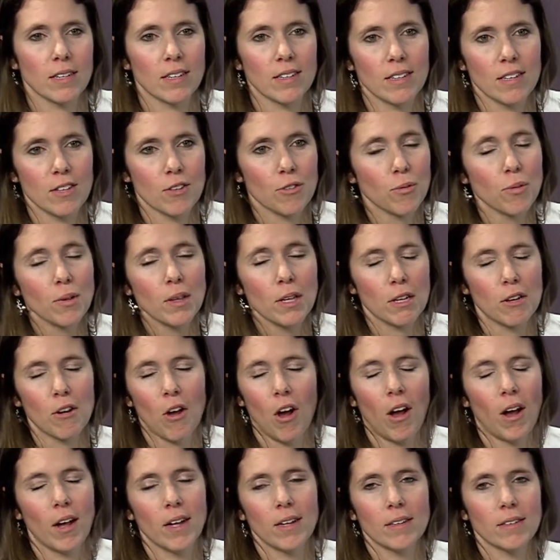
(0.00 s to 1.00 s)
because it's really
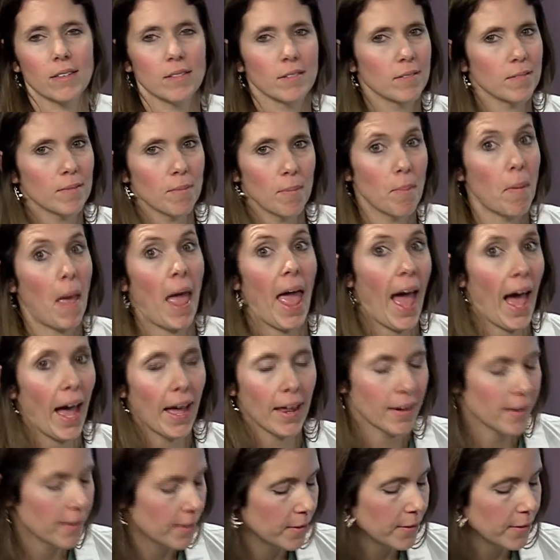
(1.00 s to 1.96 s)
not bad.